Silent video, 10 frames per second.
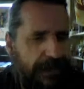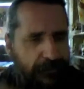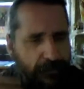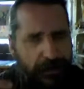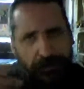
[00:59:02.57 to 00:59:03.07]
but I
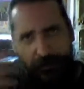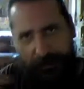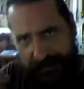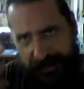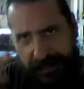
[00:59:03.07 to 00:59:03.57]
want to do
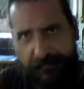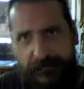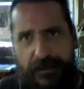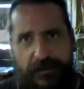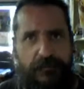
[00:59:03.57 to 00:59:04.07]
a second
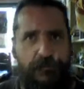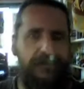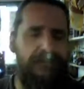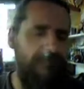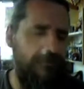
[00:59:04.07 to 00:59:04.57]
video on the High Priestess,